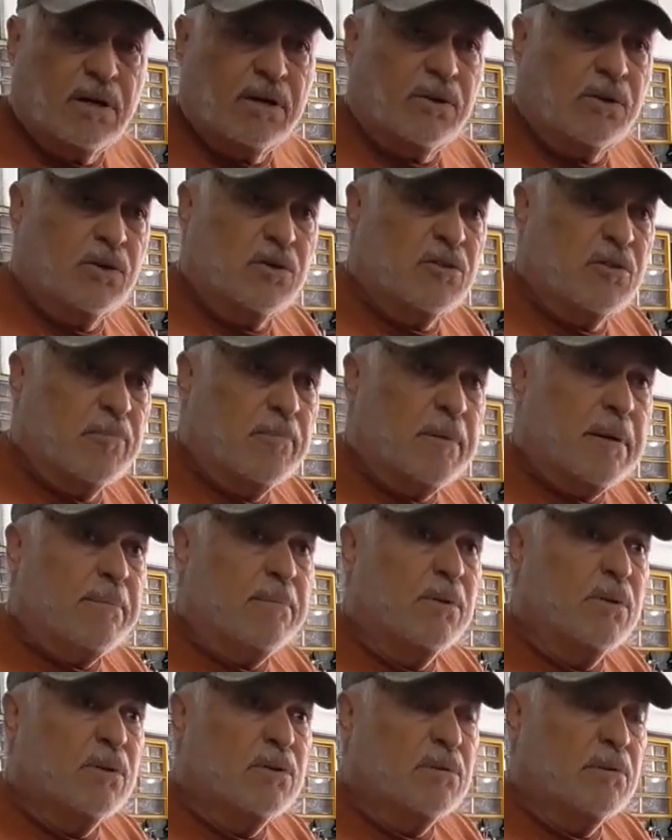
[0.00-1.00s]
I heard some
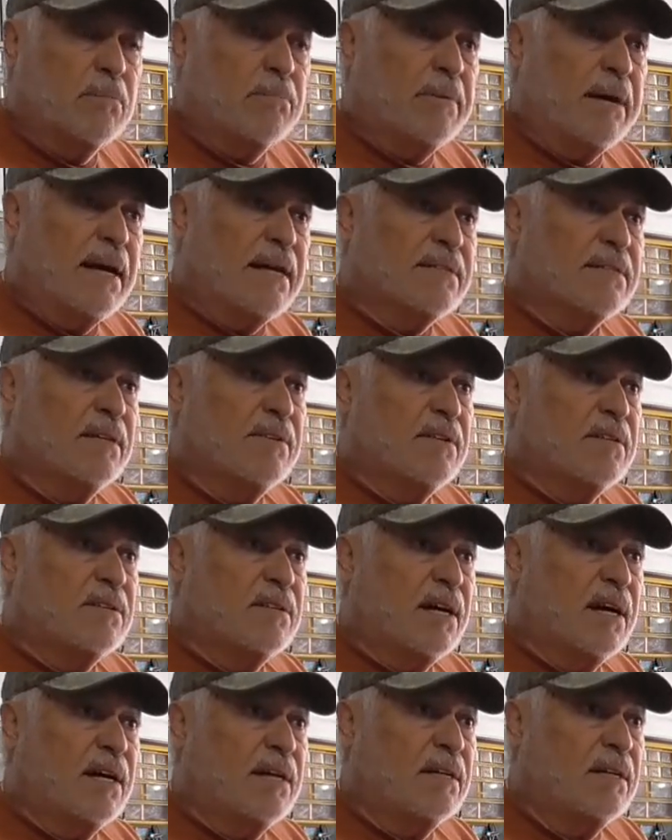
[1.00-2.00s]
people that some bags are
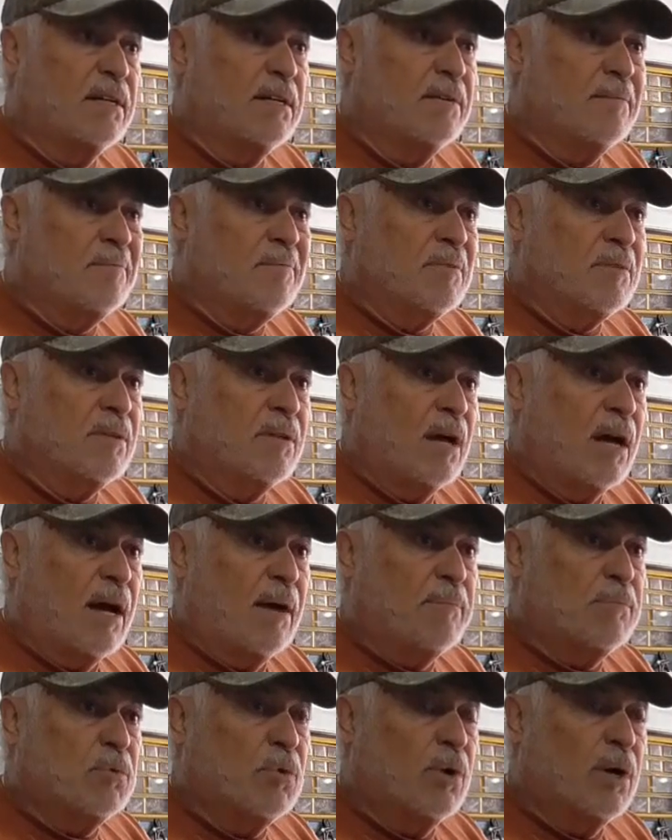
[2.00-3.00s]
designed
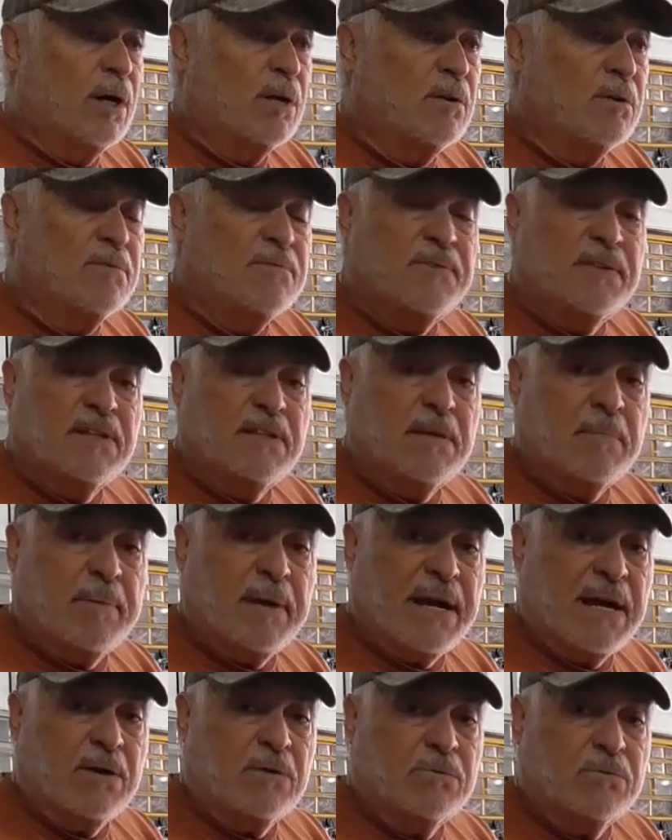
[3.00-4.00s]
up to 150
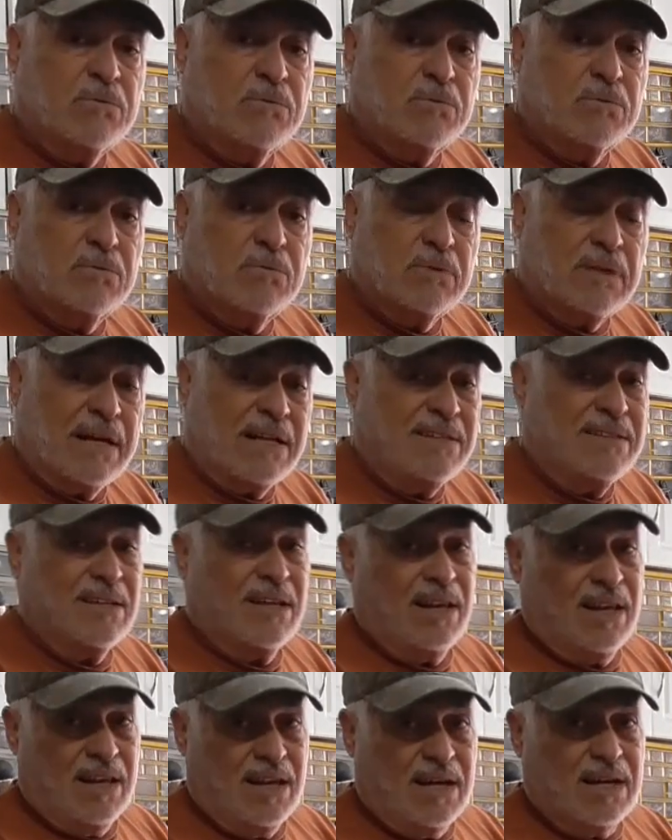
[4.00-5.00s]
pounds. That's
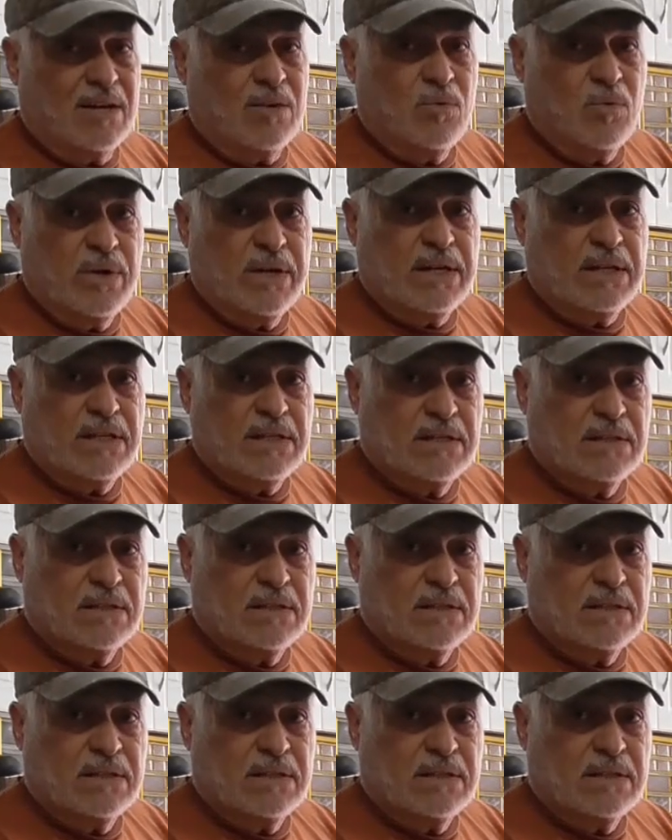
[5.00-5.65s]
a lot of weight.